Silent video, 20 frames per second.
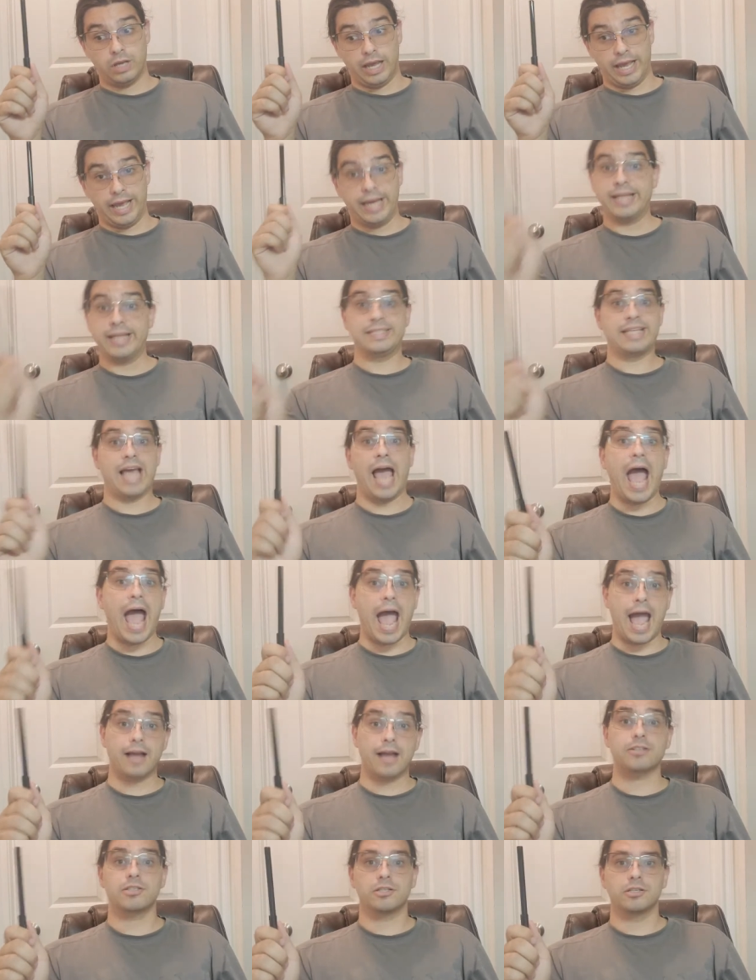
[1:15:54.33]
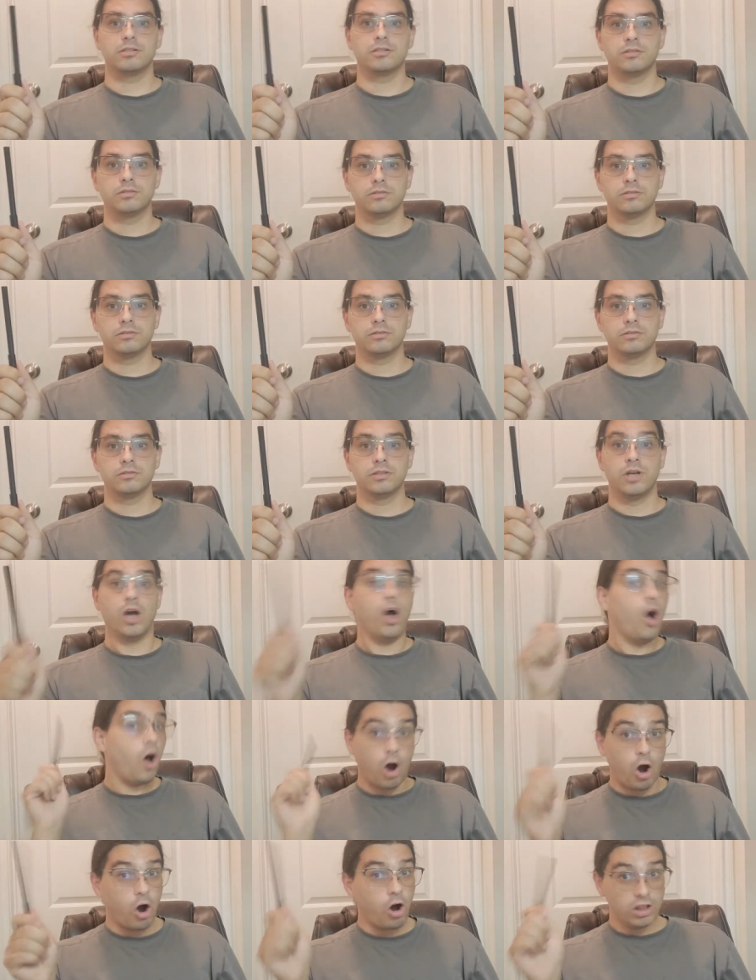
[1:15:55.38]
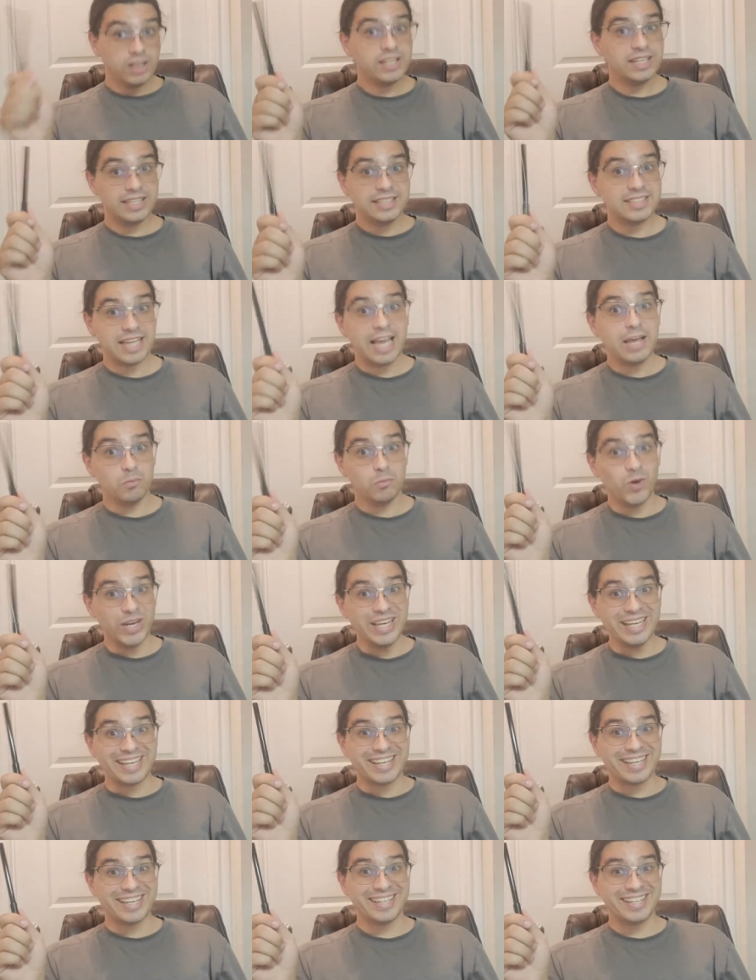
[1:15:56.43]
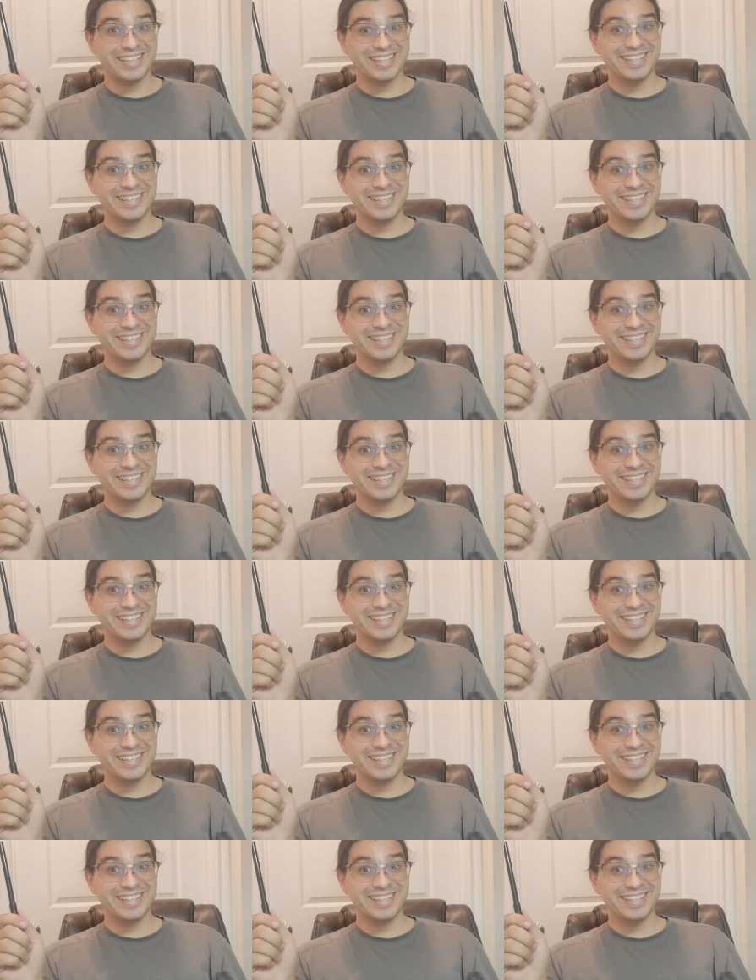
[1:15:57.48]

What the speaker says: and attacked, all in the same week.